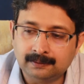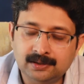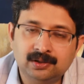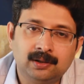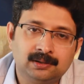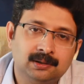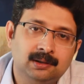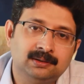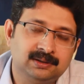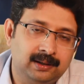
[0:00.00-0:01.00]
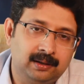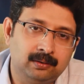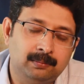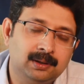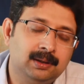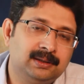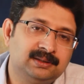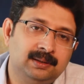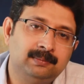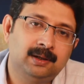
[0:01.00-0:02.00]
educational scenario, but then at the
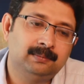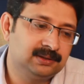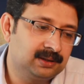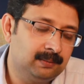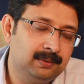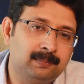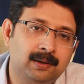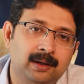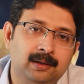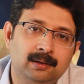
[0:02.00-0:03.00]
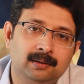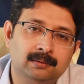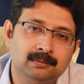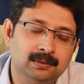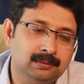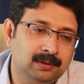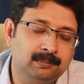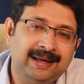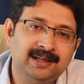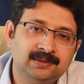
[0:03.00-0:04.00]
same time this can be applied in
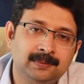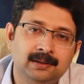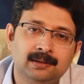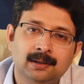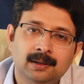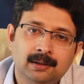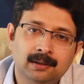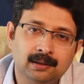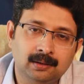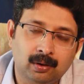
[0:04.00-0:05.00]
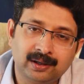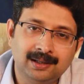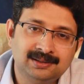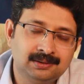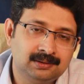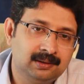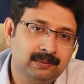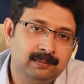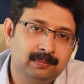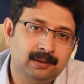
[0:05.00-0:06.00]
management, in organizational
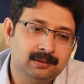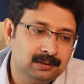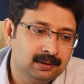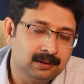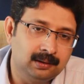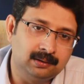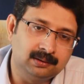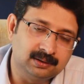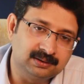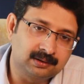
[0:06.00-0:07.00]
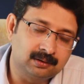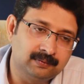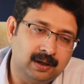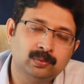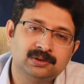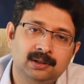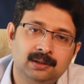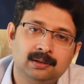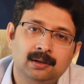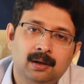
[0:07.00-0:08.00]
development, in the sector of
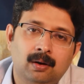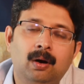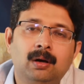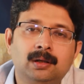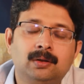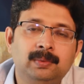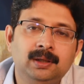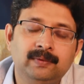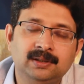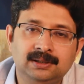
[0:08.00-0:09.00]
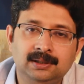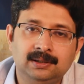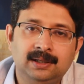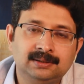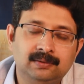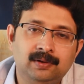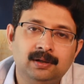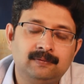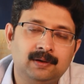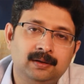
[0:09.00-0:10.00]
counseling, or it could be even seen as a way
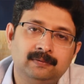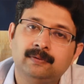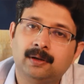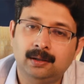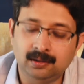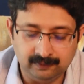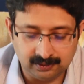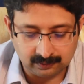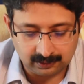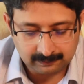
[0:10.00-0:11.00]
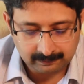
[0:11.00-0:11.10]
of life for an individual.